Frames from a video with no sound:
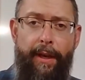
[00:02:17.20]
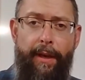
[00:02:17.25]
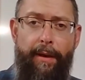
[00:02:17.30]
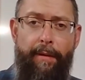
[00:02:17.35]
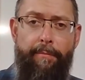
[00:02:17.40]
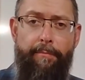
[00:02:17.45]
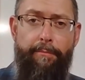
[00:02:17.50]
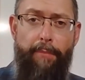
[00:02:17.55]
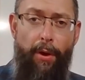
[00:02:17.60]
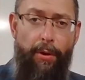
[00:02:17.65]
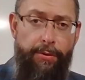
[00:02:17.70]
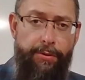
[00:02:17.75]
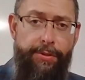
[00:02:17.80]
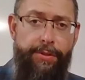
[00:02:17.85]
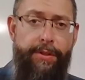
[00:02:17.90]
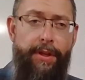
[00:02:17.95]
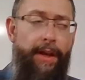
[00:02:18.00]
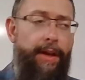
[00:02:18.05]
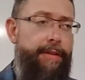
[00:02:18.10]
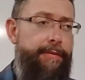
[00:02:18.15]

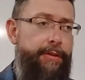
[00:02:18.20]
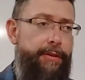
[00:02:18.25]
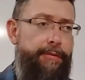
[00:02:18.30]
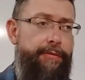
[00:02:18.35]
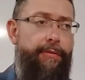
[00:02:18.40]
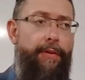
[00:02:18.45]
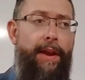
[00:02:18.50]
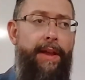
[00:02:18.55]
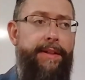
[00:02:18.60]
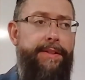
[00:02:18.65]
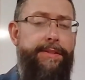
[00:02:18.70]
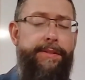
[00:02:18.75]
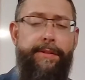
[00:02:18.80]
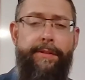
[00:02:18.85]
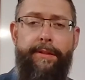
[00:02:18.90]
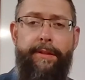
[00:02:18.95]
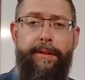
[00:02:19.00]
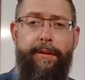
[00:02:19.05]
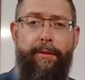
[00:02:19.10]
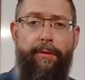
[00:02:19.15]
most of your
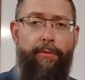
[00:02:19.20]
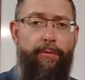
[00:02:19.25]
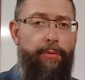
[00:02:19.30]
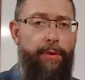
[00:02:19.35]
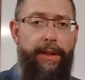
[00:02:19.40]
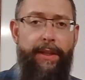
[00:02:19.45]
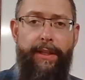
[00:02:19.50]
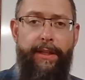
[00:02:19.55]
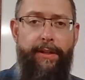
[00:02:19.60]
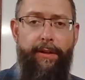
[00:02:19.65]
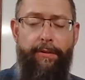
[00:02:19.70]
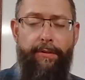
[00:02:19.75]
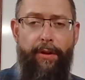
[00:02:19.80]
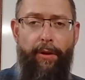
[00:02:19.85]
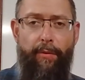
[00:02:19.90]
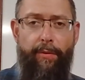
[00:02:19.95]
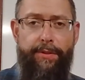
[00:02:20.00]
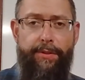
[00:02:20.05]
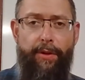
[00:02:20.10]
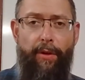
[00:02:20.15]
friends really don't know
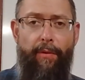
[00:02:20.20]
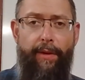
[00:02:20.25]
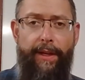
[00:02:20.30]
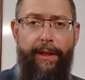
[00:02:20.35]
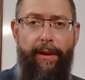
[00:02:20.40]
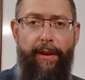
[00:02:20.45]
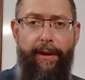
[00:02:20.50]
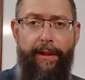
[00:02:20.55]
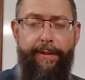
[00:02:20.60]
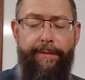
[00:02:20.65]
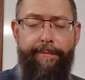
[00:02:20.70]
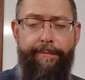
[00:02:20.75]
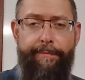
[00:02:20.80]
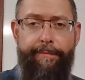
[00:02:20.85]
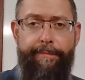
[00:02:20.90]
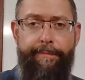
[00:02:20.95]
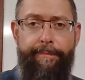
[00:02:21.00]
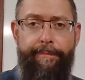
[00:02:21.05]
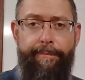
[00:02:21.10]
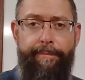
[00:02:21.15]
what's going on.
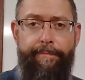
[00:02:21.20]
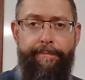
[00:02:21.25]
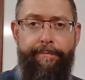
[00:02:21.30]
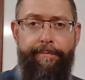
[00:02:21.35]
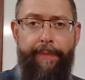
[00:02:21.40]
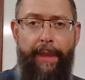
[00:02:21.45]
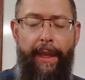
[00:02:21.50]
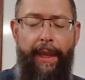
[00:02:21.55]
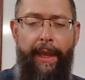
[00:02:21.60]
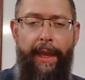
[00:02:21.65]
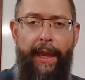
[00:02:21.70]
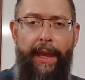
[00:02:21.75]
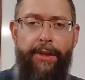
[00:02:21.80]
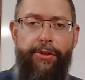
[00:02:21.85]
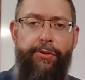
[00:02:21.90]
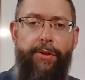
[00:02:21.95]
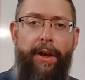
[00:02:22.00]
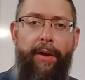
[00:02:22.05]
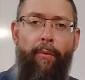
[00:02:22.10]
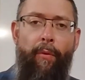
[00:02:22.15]

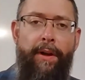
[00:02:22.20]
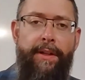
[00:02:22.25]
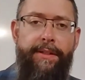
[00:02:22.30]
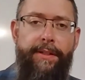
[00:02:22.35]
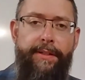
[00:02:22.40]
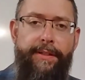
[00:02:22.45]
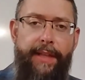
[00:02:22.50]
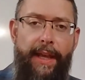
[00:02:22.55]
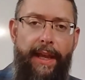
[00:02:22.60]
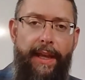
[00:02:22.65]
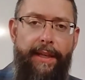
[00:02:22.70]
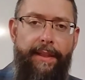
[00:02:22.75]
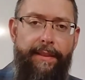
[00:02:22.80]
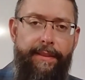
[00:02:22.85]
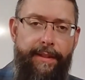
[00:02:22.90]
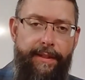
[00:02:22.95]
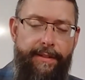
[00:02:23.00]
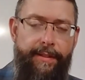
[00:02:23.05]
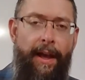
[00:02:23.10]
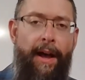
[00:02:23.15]
So I want to take
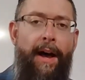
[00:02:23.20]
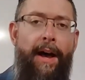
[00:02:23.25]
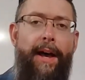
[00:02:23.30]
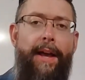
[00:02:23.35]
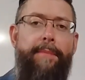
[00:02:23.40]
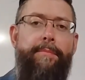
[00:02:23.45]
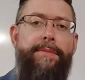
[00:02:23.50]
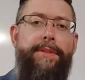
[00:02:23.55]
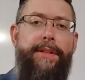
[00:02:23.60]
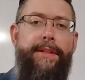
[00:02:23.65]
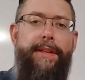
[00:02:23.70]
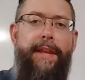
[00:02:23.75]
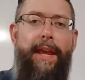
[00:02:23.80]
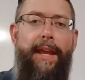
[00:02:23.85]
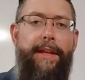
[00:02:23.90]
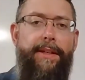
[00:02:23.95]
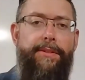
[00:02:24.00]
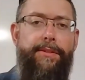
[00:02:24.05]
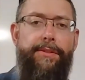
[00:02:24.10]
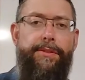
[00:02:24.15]
the time
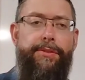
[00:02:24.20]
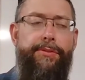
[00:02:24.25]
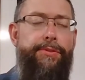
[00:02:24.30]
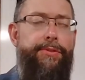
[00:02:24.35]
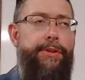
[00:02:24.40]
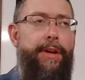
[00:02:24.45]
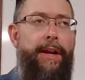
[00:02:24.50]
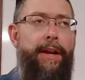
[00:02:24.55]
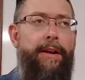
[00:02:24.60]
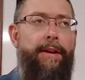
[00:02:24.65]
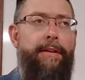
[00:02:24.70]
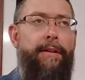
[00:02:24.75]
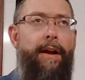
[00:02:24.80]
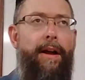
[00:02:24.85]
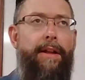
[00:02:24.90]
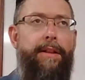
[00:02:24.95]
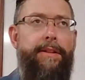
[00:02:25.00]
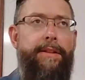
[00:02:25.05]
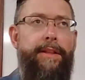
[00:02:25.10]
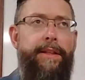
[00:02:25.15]
today to share
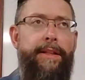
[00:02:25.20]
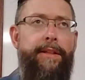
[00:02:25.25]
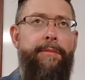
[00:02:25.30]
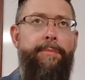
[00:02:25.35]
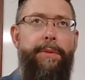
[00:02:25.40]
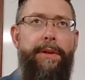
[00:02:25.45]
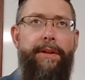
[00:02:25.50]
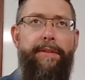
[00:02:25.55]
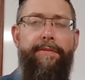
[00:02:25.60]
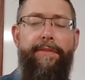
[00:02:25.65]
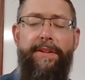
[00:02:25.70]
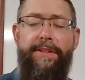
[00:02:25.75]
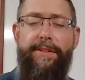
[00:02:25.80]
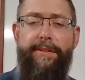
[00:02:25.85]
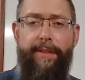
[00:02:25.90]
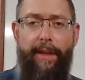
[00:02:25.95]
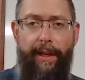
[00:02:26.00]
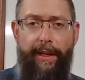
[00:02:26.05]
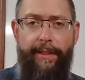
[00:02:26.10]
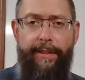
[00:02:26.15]
a little bit of
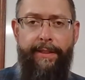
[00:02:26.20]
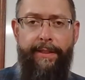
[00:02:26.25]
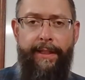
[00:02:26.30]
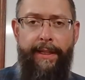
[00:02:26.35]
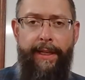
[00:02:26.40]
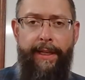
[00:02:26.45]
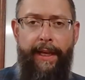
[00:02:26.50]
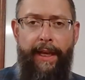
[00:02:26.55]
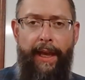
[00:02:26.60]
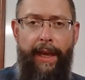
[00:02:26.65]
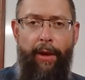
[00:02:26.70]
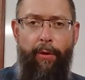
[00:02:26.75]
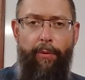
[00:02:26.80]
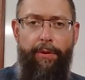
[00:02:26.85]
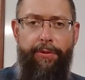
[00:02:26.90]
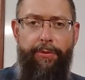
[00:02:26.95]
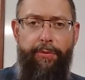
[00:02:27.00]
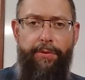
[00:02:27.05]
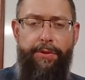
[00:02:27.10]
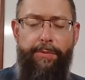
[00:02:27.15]
insight
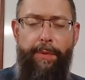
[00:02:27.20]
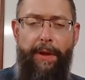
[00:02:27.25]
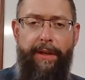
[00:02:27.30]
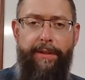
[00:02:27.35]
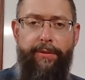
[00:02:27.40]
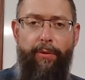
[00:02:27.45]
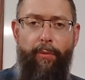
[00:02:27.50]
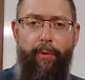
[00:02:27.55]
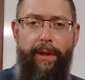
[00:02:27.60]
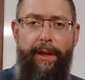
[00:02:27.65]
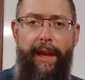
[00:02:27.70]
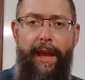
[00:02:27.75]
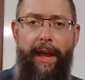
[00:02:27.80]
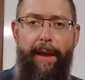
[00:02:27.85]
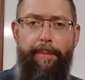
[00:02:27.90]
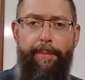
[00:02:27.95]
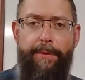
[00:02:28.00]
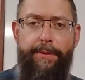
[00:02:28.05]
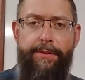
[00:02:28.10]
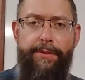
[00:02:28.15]
with respect to what
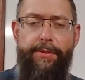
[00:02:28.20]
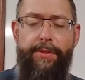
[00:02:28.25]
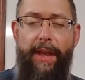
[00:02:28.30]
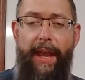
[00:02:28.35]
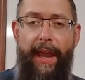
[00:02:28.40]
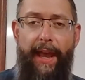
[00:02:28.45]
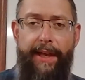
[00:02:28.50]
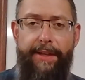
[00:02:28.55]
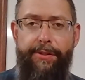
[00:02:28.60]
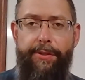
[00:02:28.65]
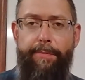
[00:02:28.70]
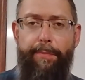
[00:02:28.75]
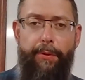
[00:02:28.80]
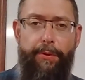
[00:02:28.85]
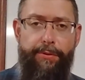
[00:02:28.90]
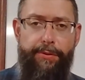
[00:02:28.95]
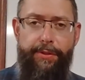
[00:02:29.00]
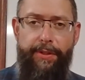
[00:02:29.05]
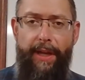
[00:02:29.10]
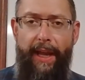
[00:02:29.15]
happens as a
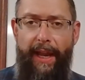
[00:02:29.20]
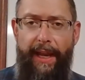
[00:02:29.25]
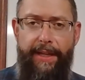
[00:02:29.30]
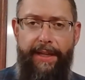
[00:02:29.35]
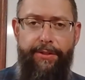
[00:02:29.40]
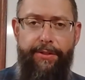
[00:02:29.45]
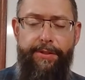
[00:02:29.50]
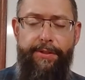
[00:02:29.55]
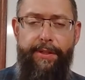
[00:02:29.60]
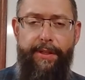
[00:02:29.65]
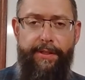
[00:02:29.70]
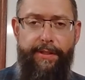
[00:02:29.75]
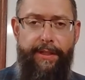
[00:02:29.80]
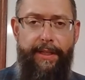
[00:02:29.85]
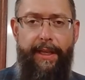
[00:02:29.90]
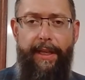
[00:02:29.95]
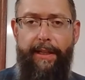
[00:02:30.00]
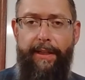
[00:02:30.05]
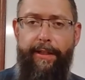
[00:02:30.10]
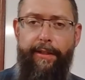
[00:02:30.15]
person ages, as they
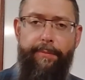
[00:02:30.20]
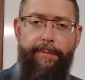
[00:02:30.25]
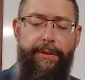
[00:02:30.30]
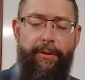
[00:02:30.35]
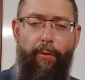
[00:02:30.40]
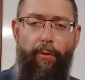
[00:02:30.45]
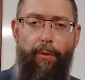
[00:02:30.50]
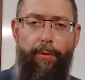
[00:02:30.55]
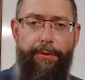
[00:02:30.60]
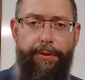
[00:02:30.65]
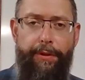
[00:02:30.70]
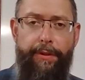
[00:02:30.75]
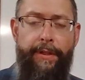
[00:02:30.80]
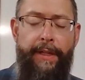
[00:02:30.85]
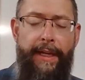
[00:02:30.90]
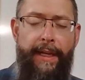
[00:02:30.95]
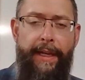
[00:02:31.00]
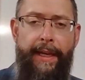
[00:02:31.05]
get a little bit older,